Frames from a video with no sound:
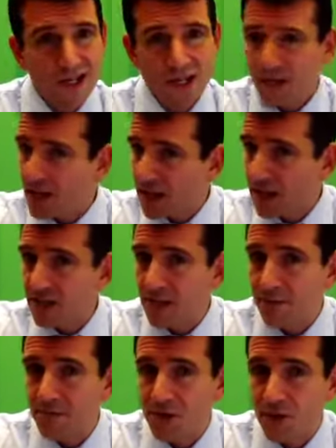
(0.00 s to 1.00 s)
a cunning
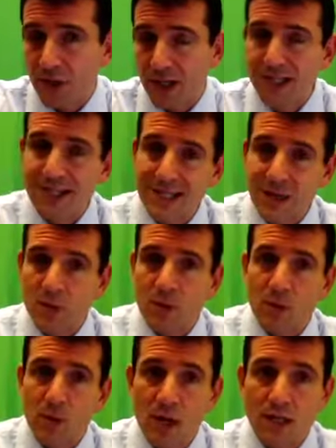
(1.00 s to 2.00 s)
attempt to trick to get what
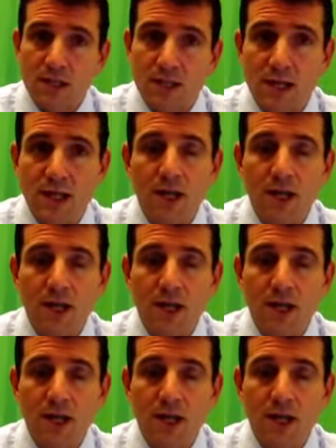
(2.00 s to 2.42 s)
he wants.